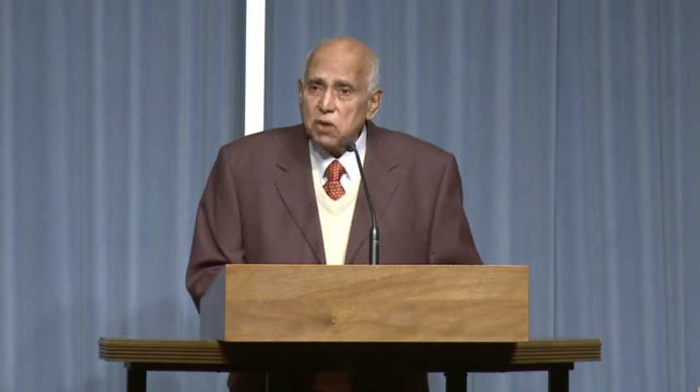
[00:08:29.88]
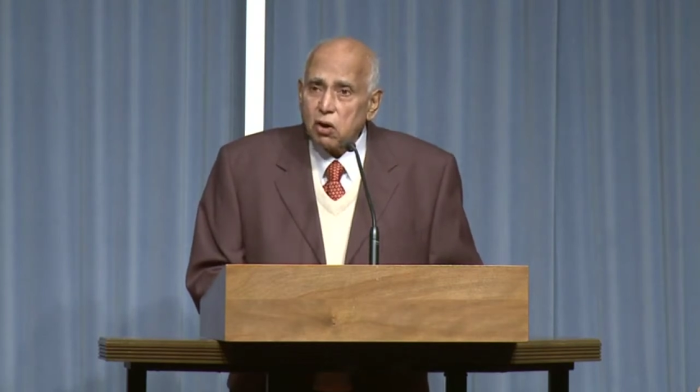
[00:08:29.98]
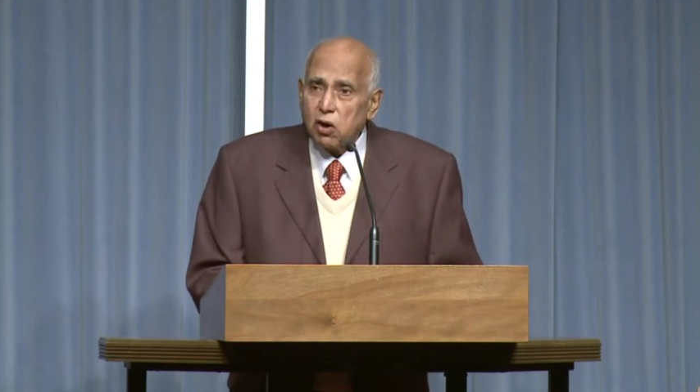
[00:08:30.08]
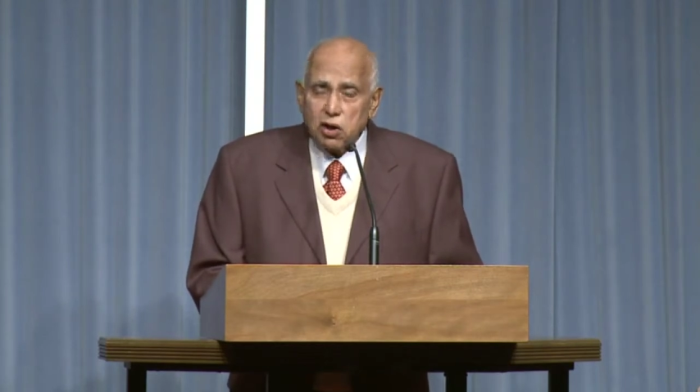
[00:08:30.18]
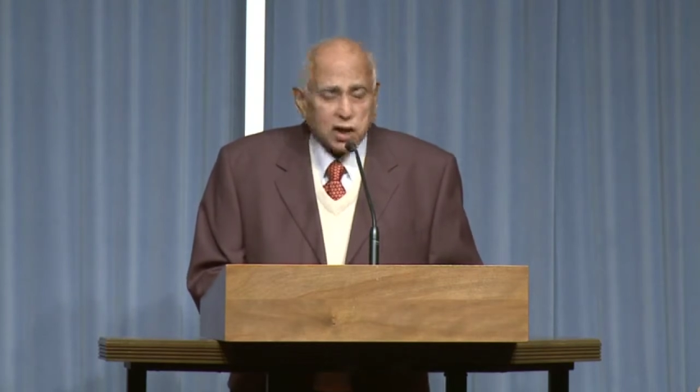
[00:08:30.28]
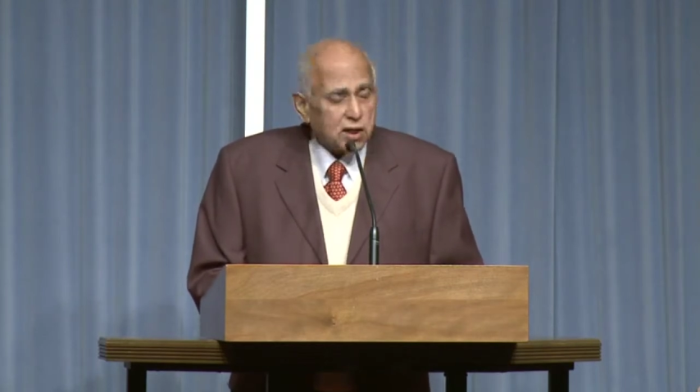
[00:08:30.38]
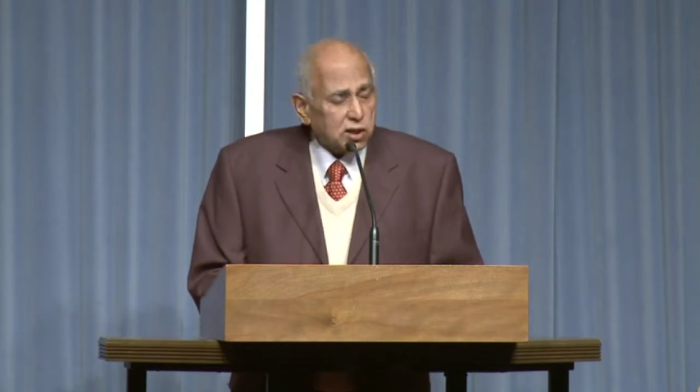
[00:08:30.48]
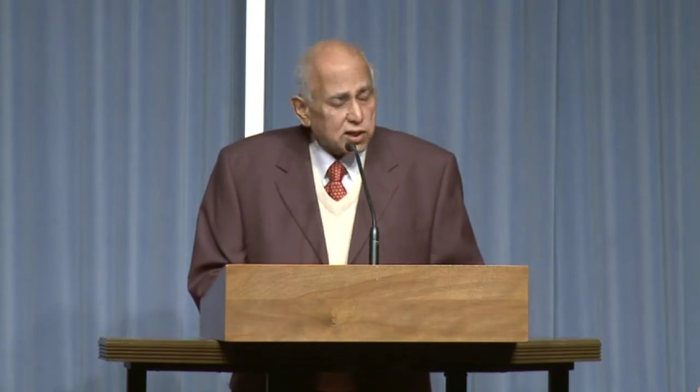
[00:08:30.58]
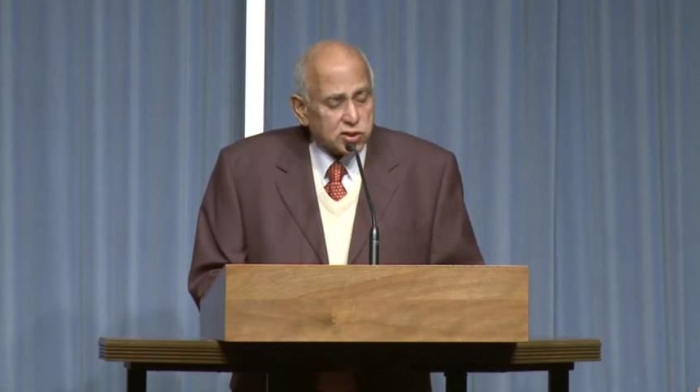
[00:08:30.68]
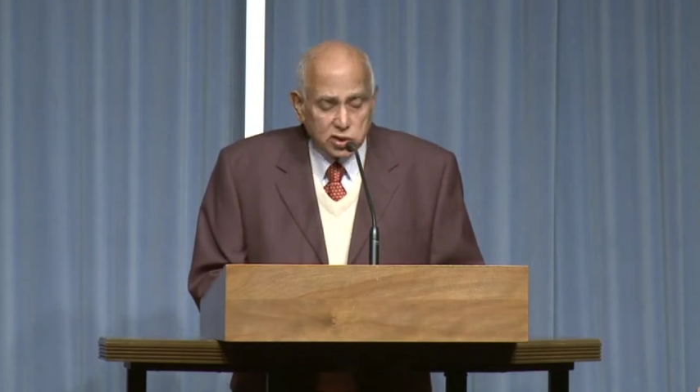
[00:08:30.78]
Or at
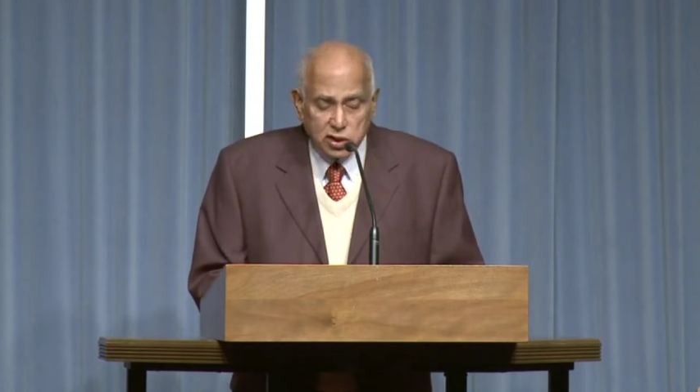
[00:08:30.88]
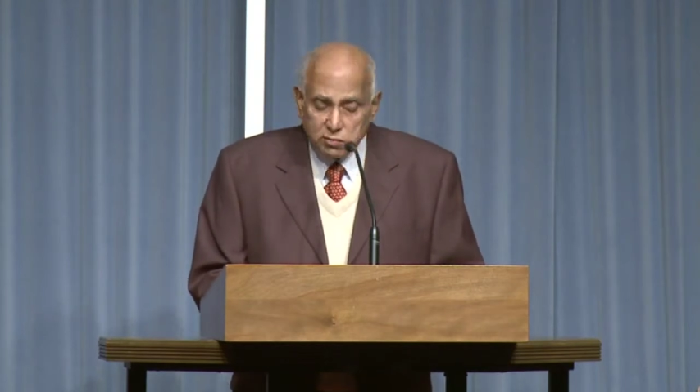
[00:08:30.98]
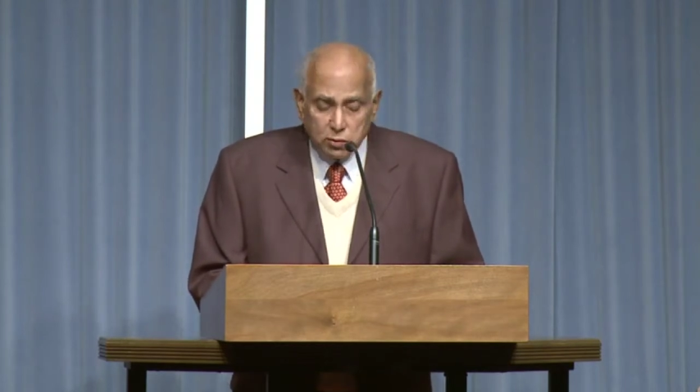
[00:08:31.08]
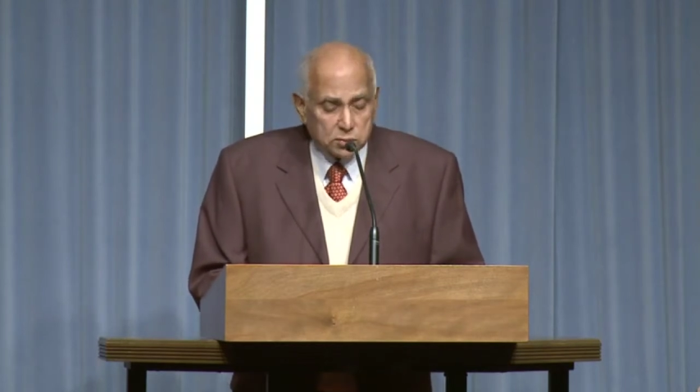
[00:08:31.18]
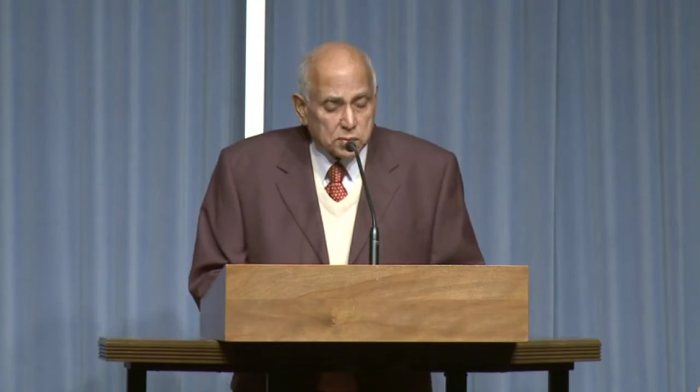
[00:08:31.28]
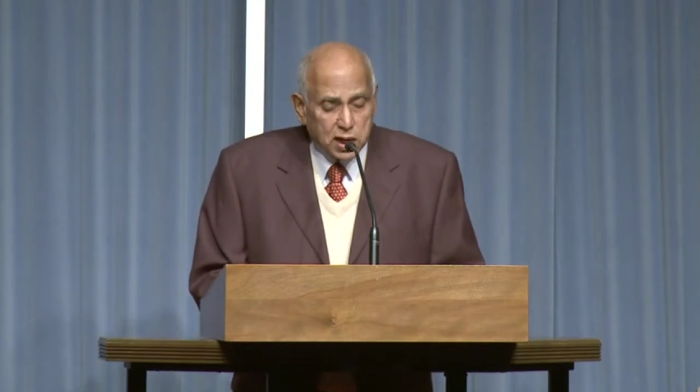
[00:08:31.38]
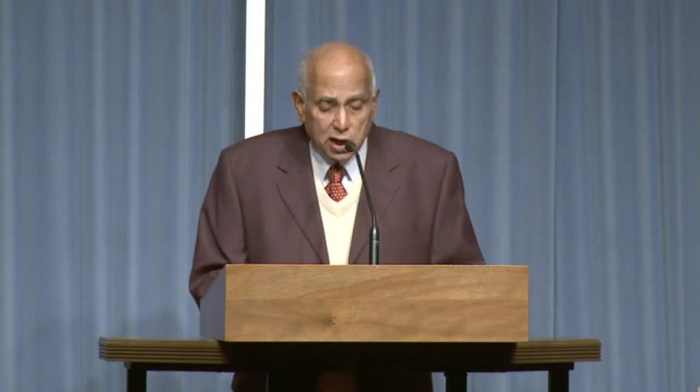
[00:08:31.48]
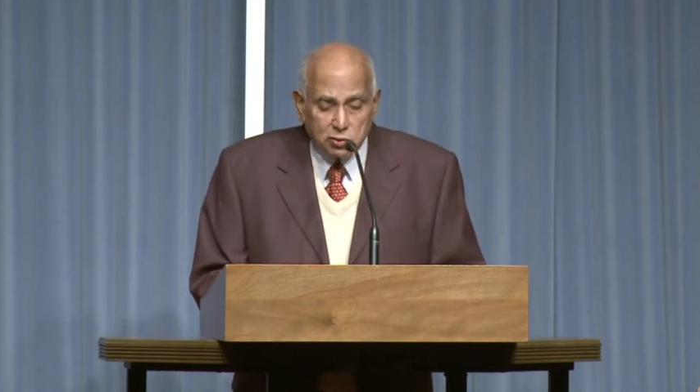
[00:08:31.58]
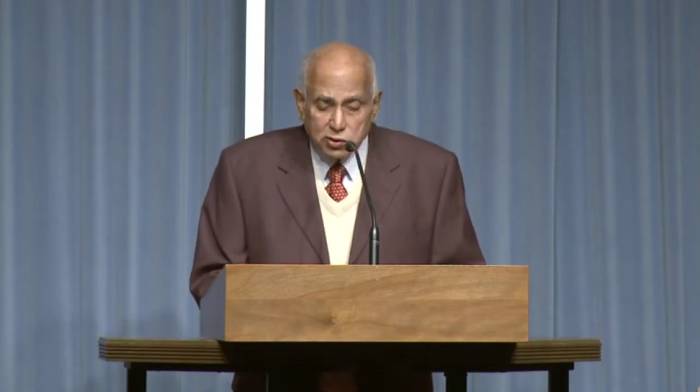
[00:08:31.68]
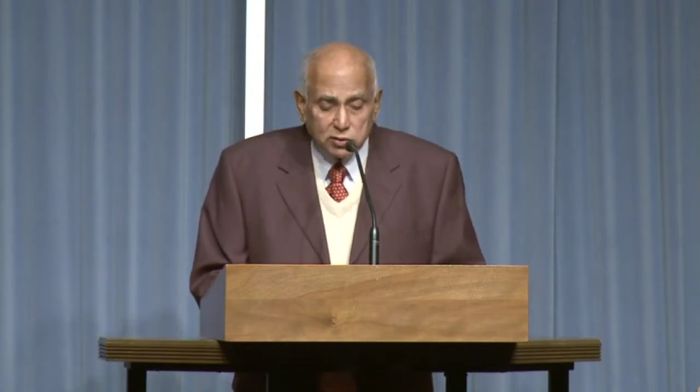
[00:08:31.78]
least it would be
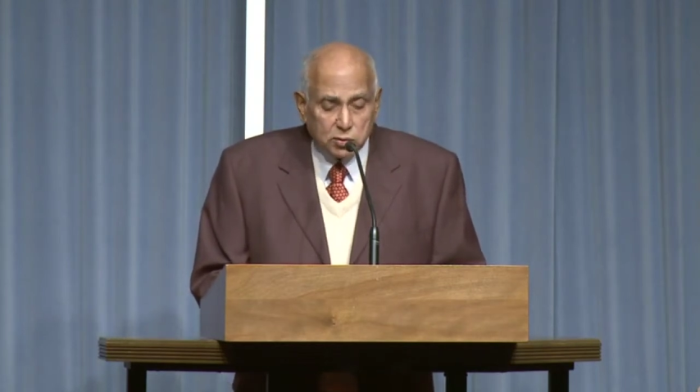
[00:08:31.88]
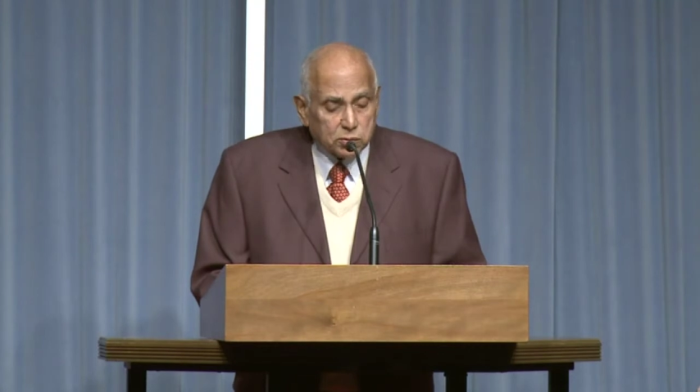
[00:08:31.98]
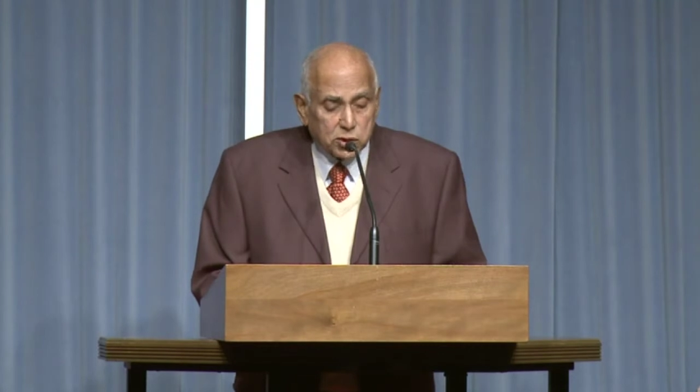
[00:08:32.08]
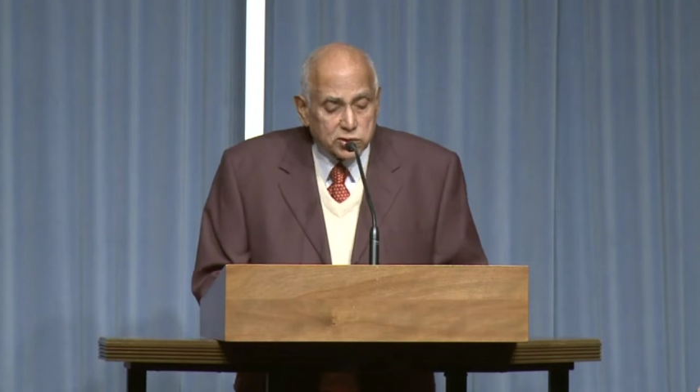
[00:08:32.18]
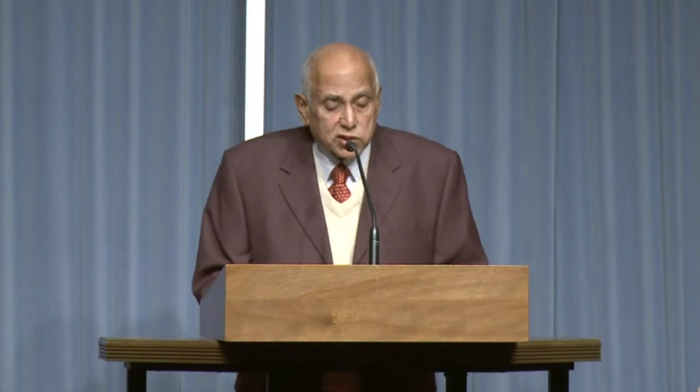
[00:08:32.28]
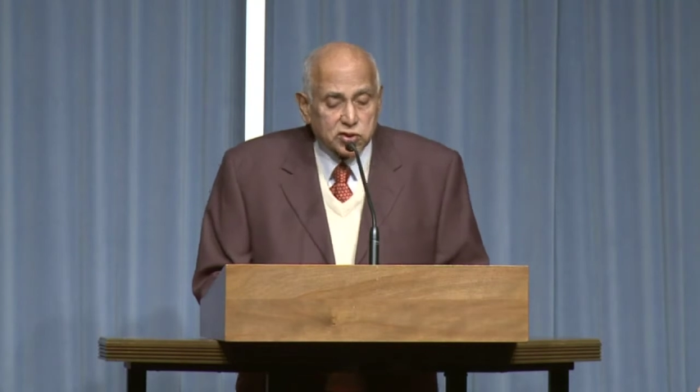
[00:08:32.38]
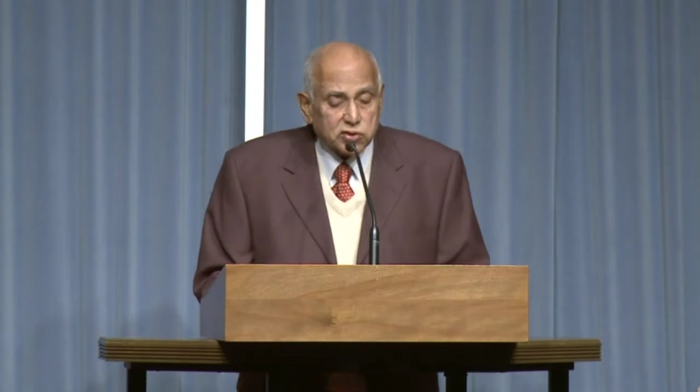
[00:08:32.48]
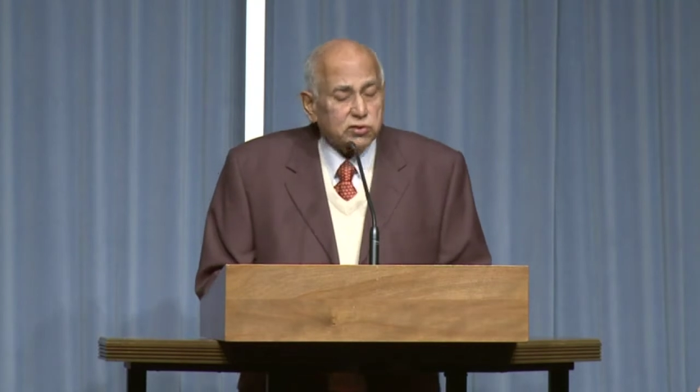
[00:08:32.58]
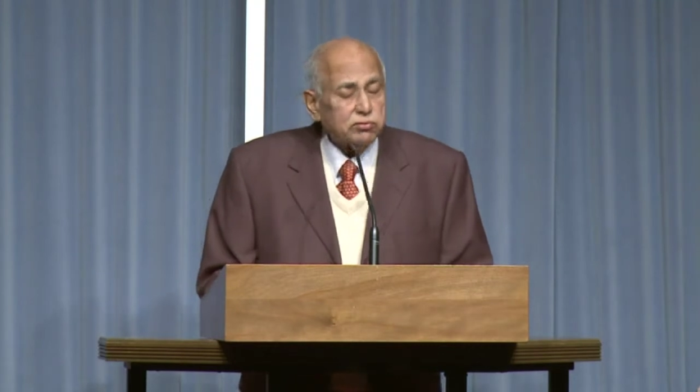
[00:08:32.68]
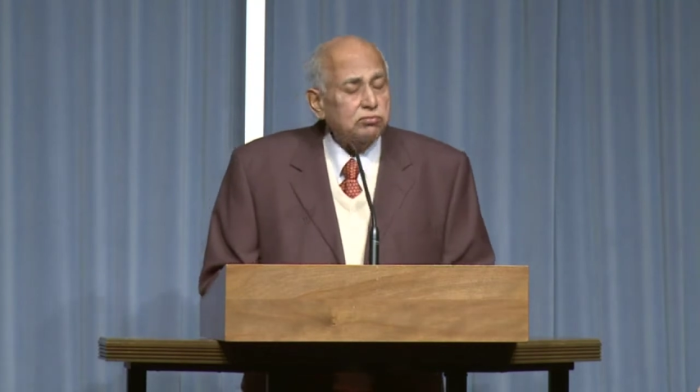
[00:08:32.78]
out of the
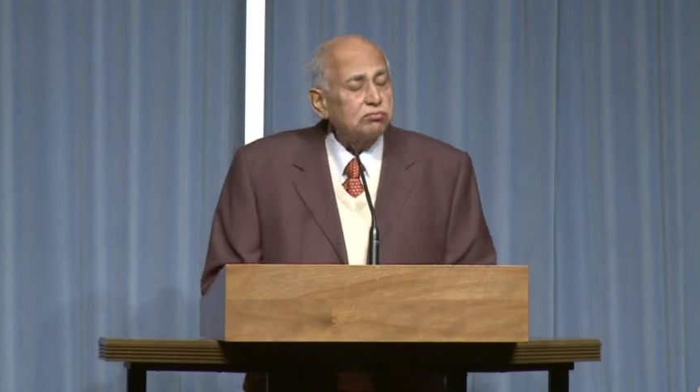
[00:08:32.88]
woods.